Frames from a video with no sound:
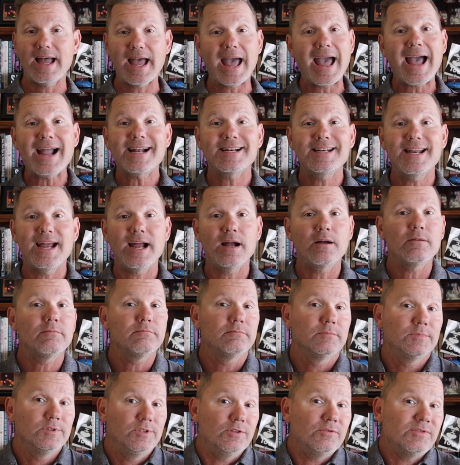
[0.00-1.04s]
Act
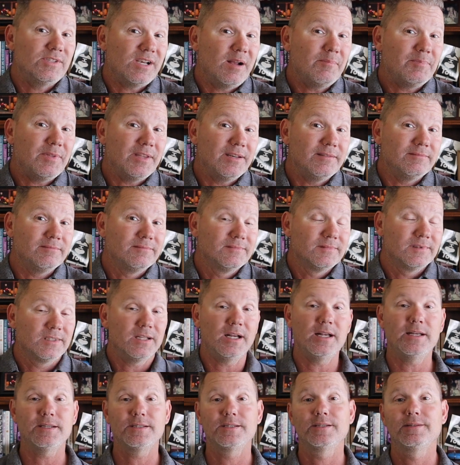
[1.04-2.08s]
now, do something,
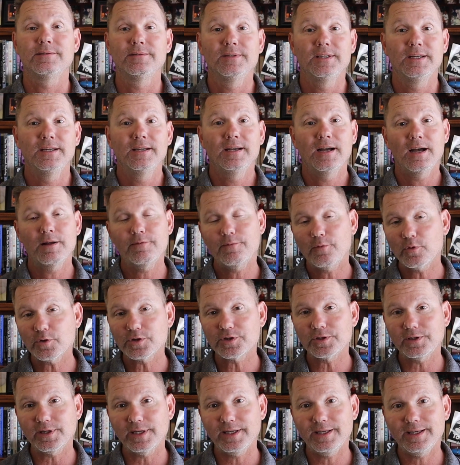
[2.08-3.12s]
because
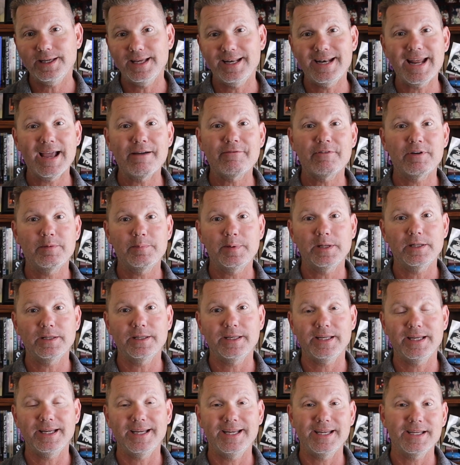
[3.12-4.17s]
unfortunately,
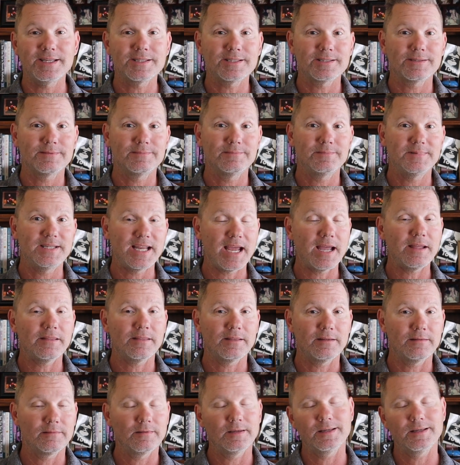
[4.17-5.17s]
inevitability is death,